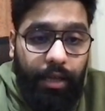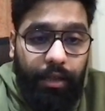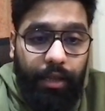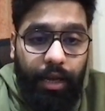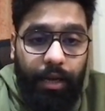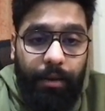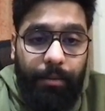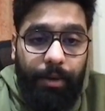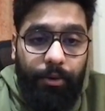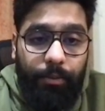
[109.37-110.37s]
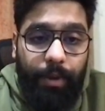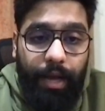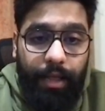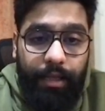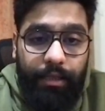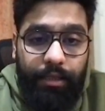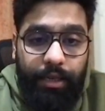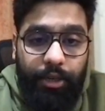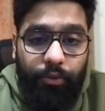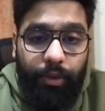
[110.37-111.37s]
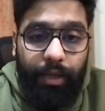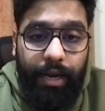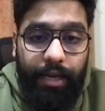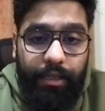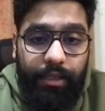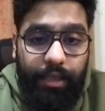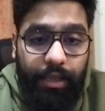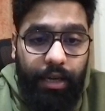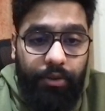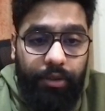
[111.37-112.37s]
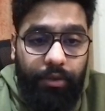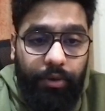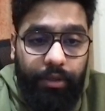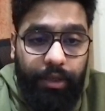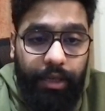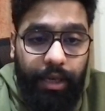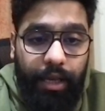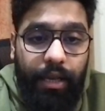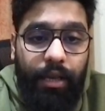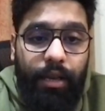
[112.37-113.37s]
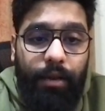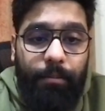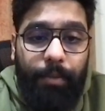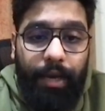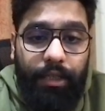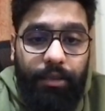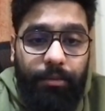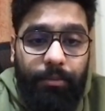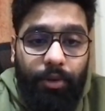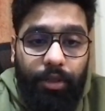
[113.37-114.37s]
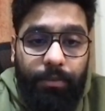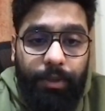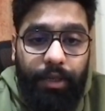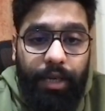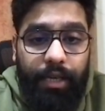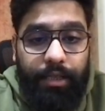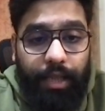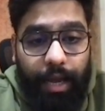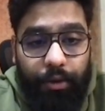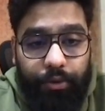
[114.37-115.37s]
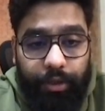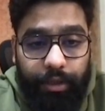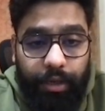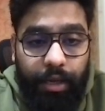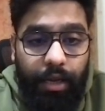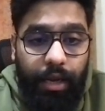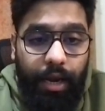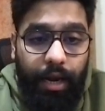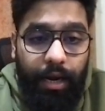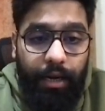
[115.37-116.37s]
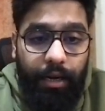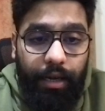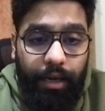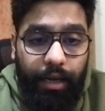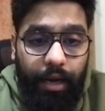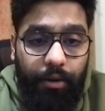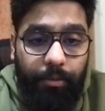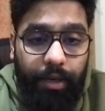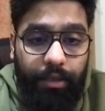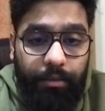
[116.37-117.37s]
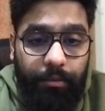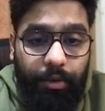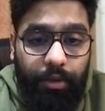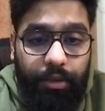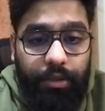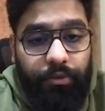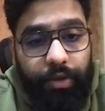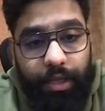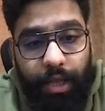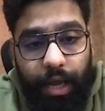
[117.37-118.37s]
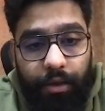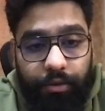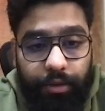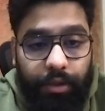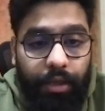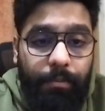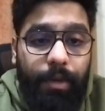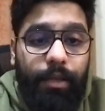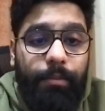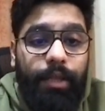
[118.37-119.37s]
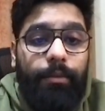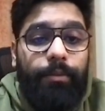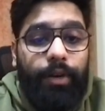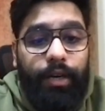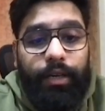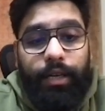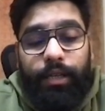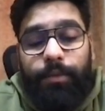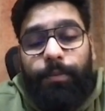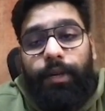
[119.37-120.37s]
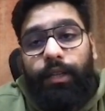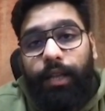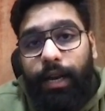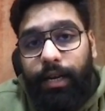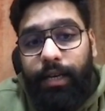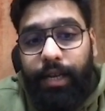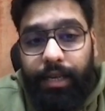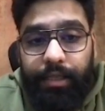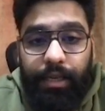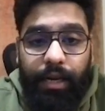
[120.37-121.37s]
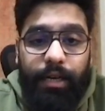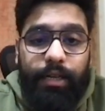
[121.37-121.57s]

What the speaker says: The amount balance that you will get is 10,000 USDT. Maximum loss per day is 1,000, and account maximum loss is 3,000. Minimum trading days per 30 days are